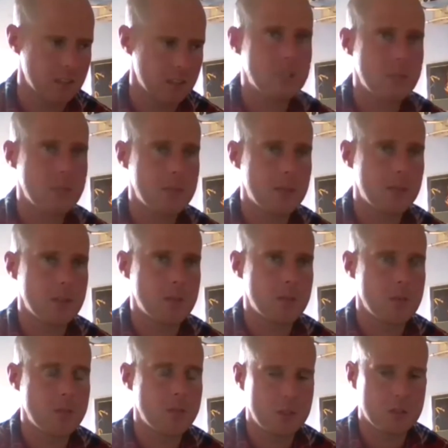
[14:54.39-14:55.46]
to people at the
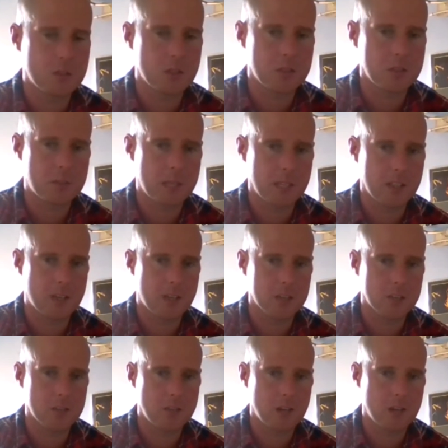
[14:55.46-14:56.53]
moment who's going to be playing at
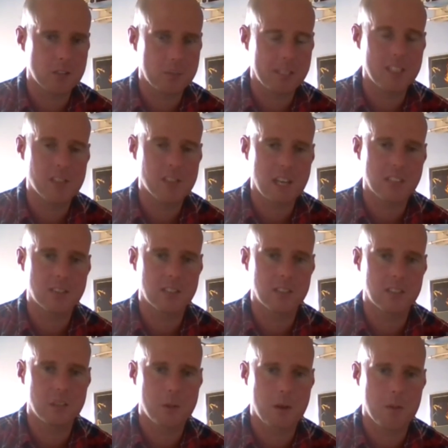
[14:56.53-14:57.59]
Halton Rocks, I'm interested
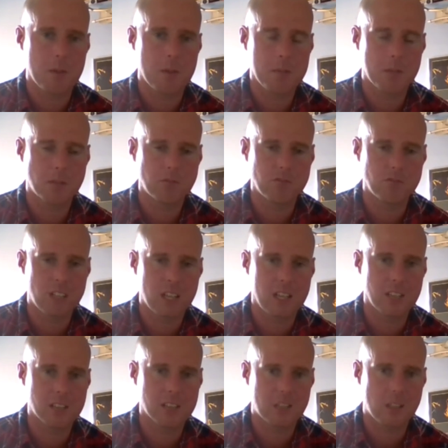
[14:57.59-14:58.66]
to know how people
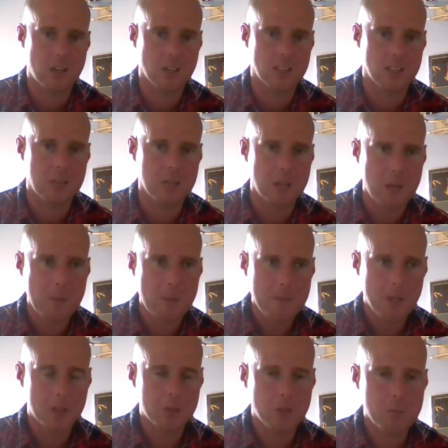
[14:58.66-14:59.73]
relate to the lockdown.
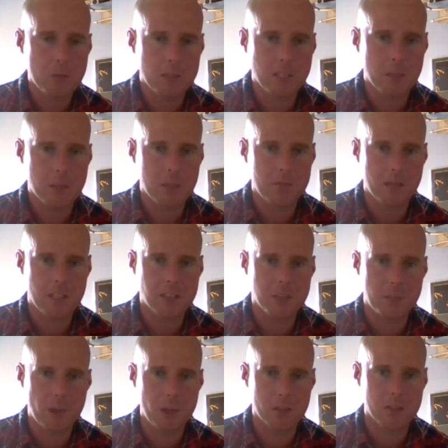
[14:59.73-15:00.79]
Not so much how it affects you
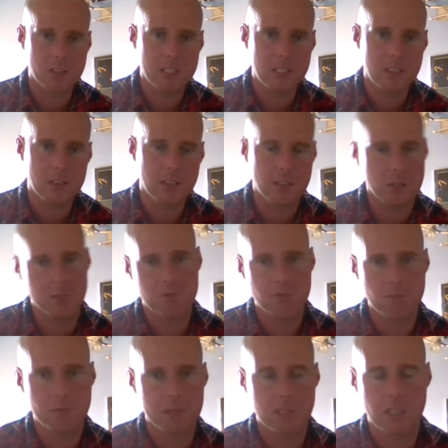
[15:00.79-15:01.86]
personally, because I don't
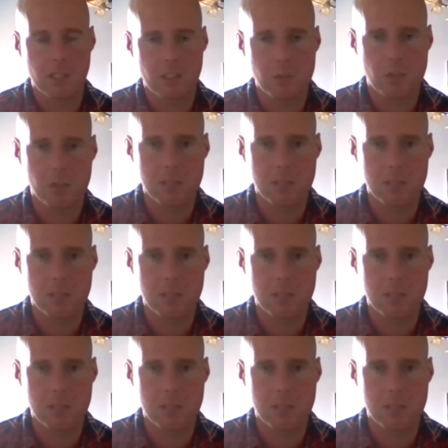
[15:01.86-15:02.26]
particularly want